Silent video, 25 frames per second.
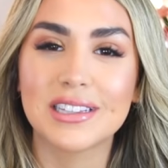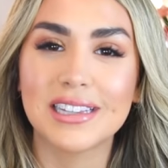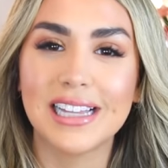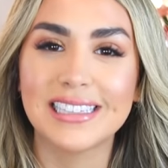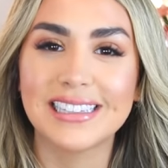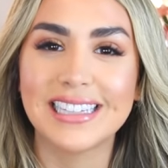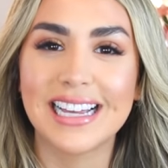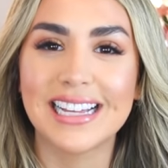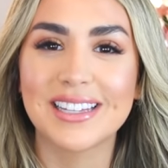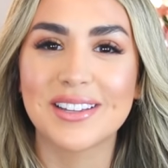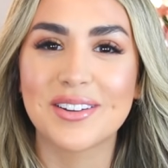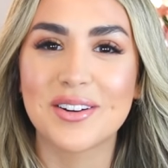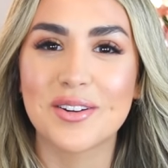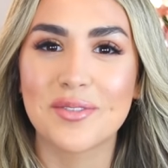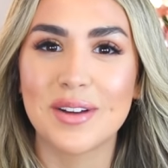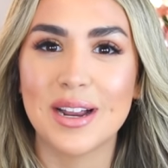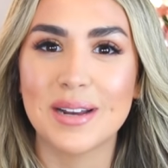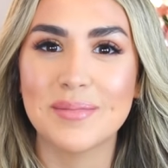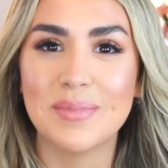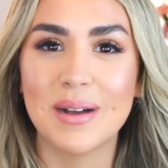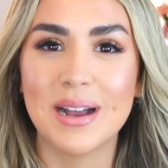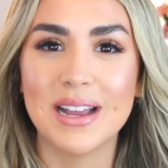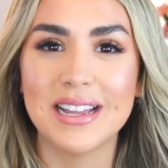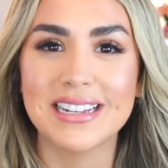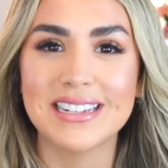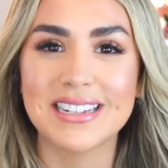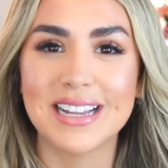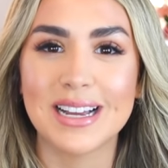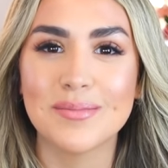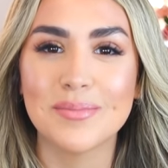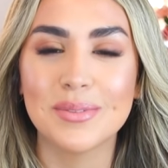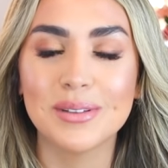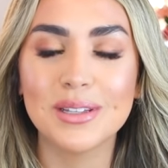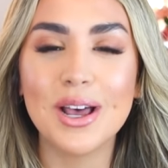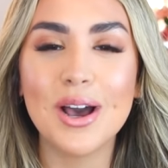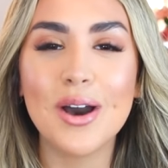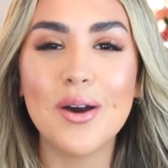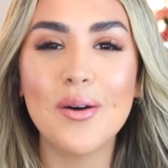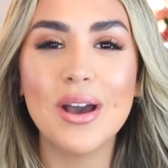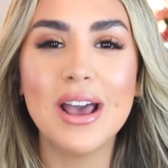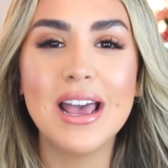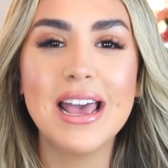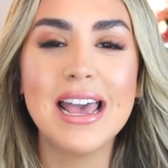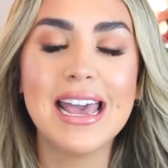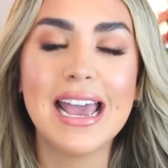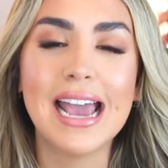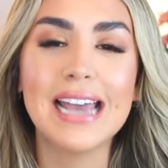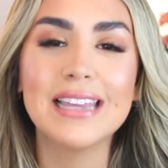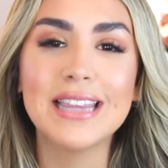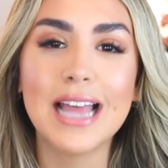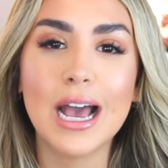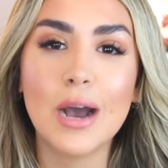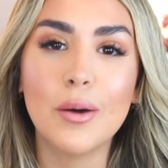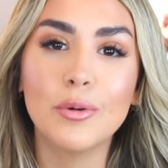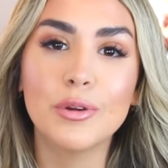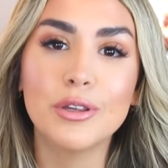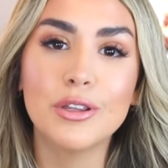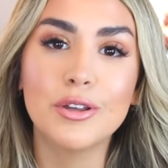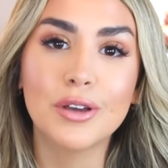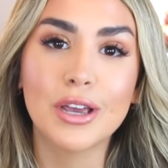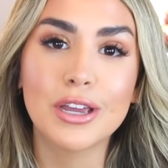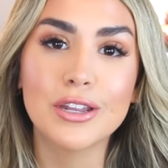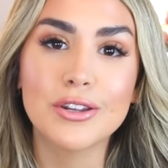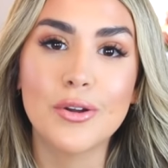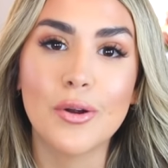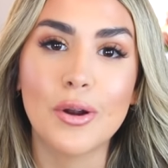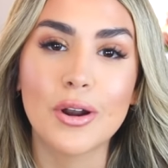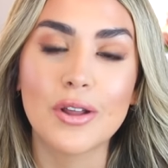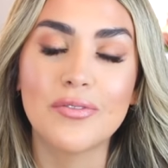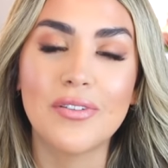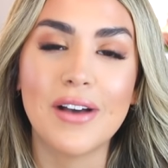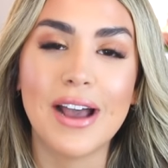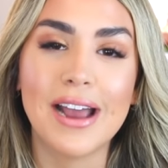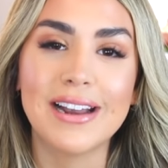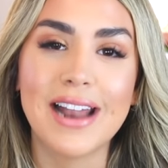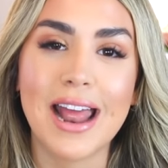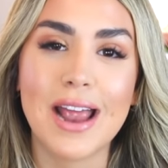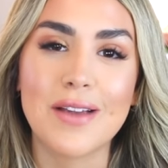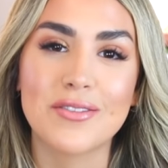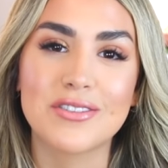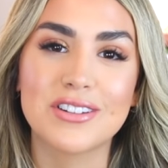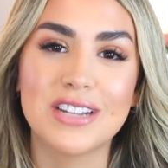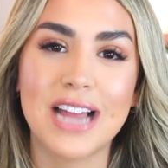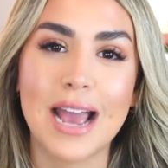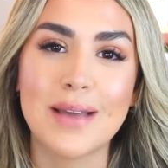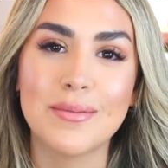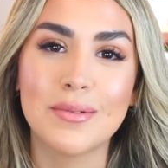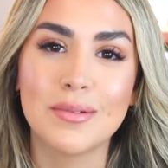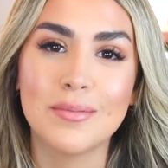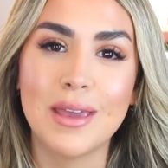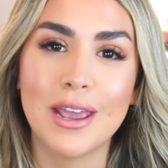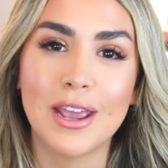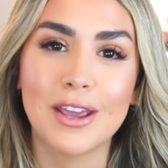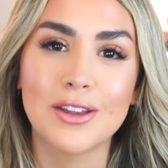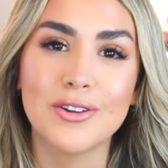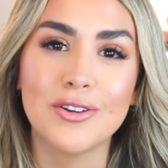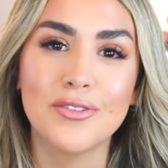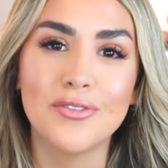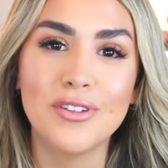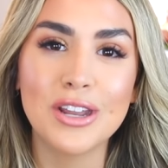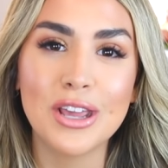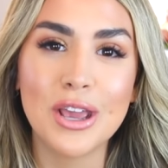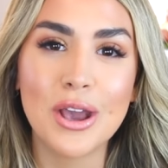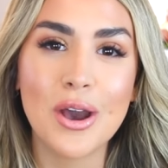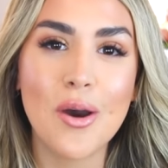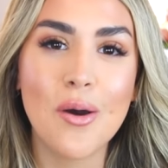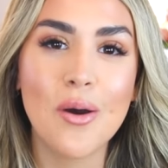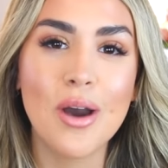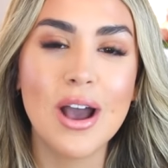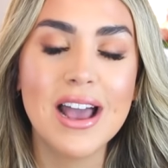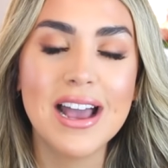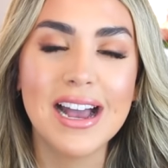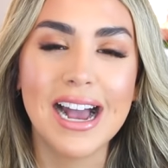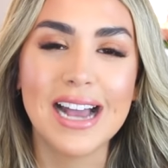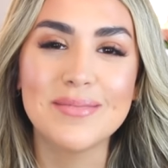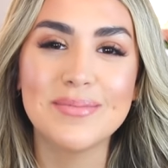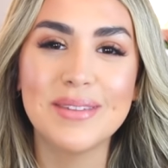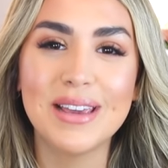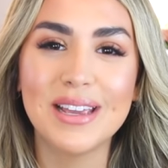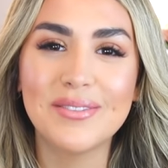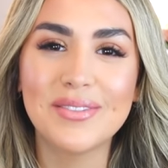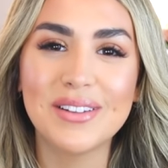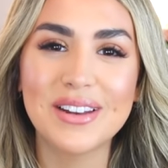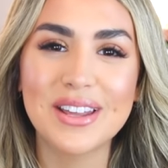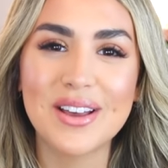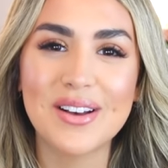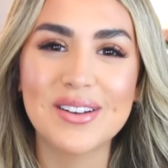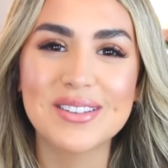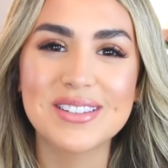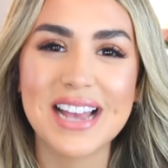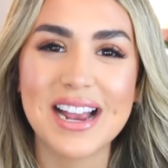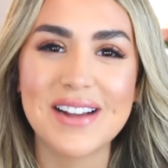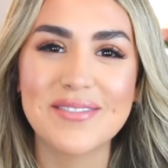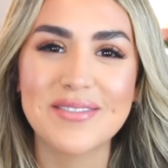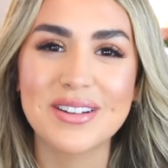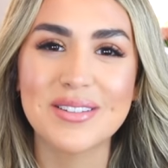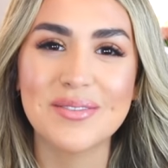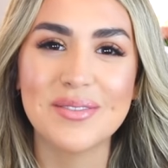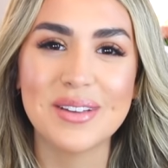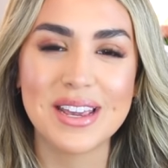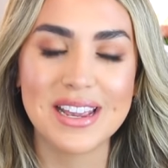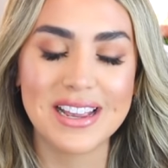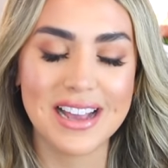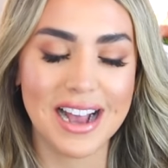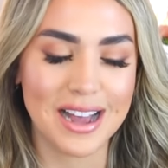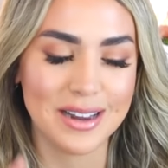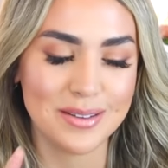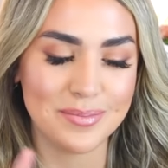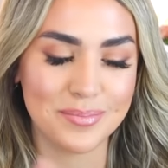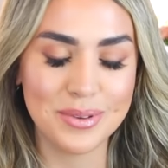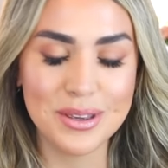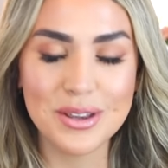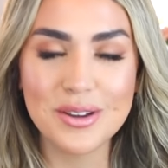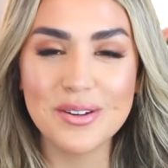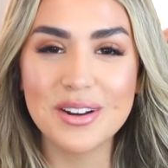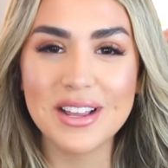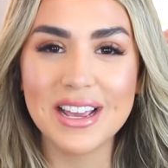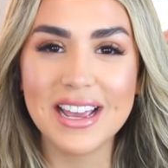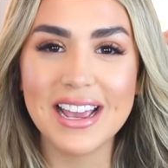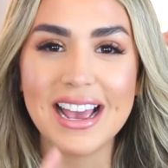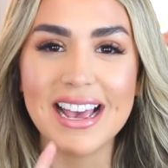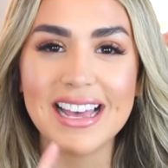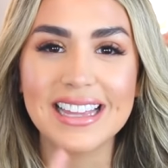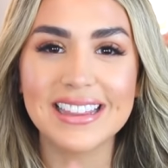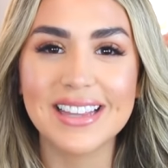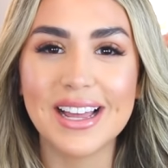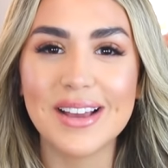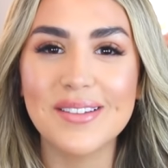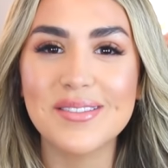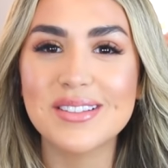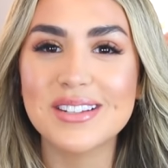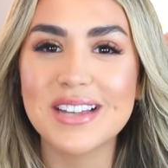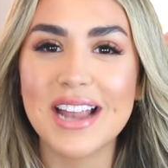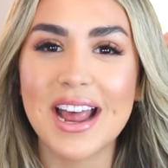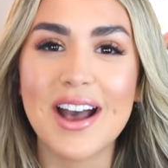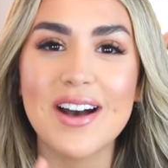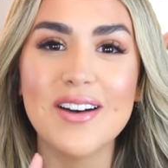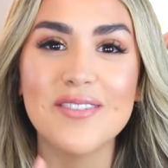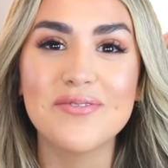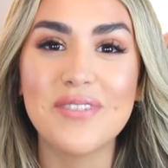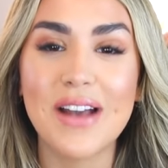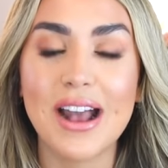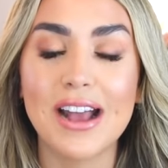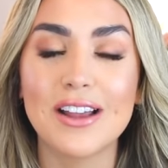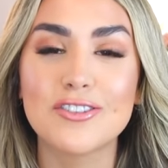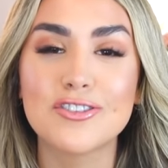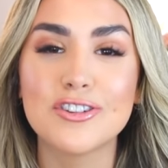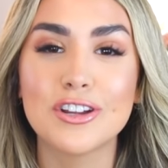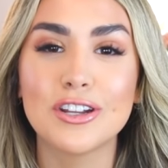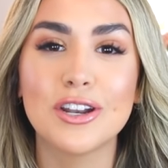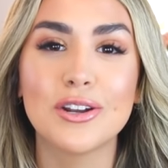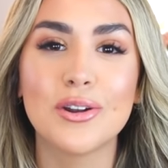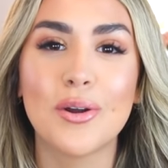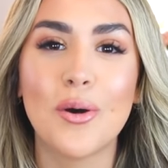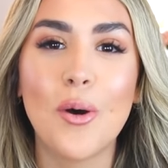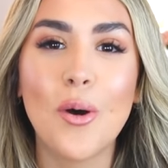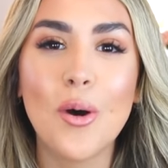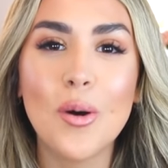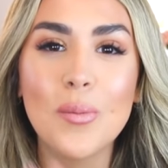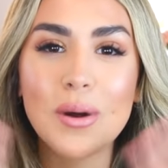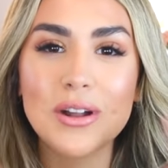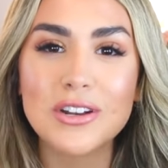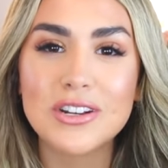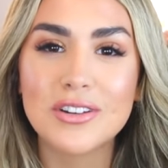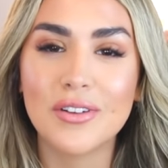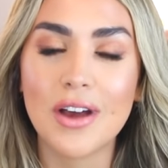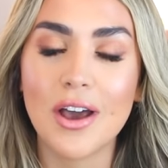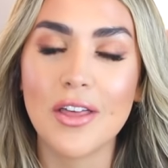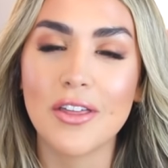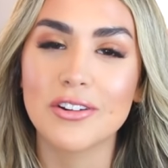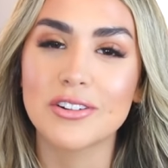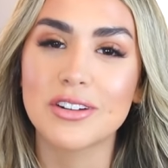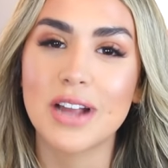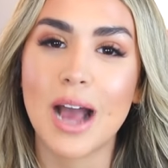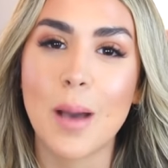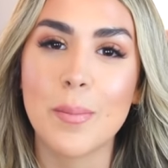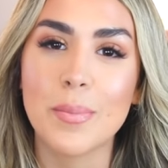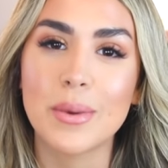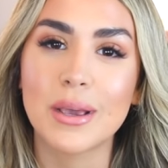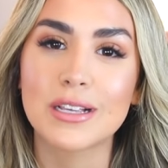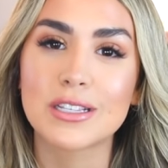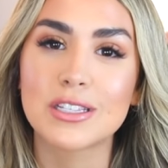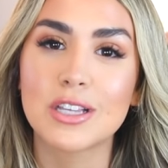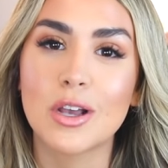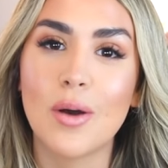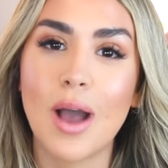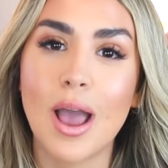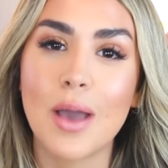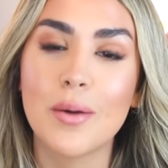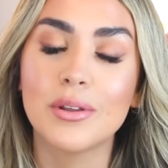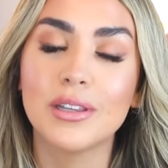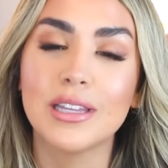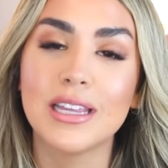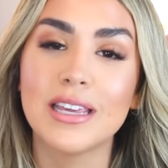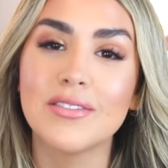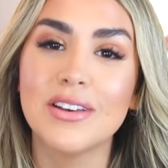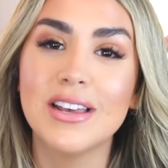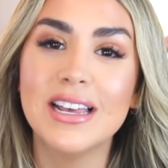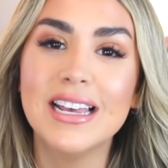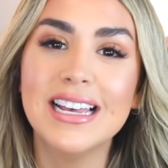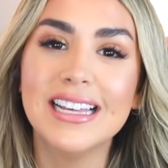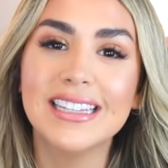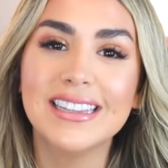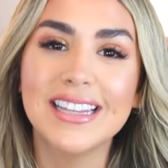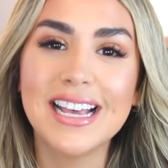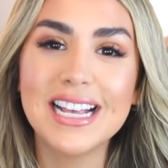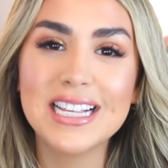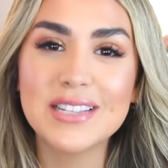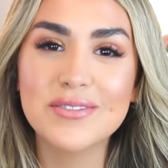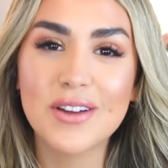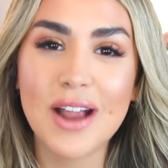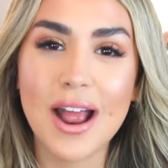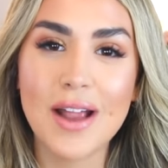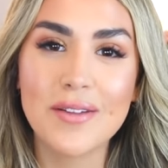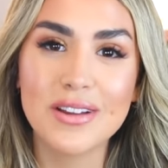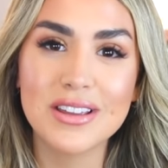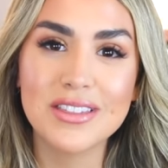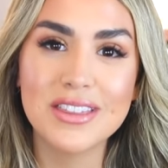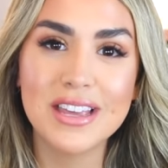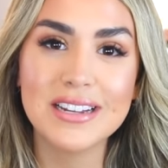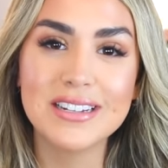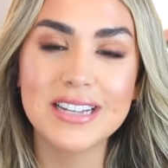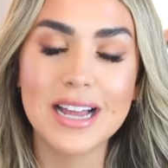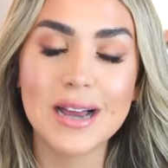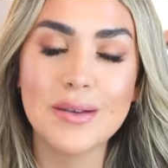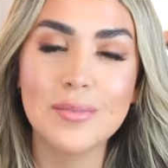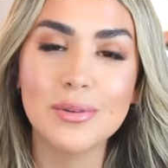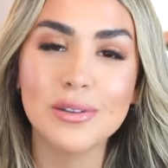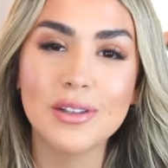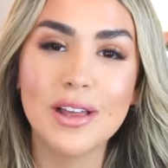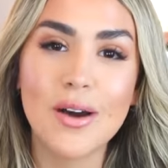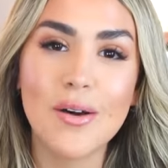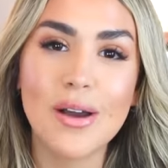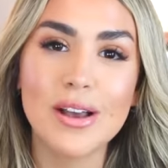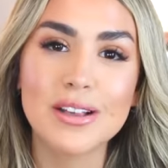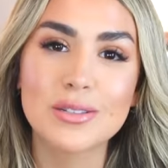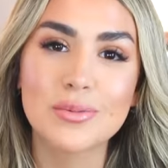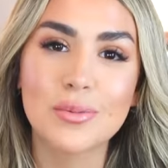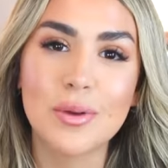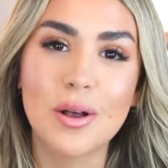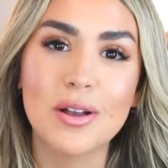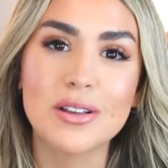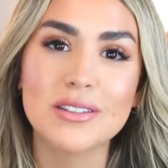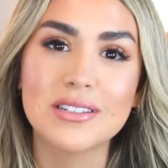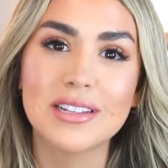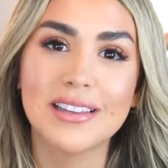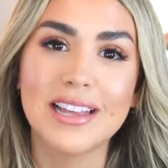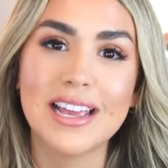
click that little red button down below, and that way you'll get notified every time I make a new video. I make videos every week on beauty, lifestyle, fashion, and a whole bunch of other topics, so I will leave links for everything down below, as well as a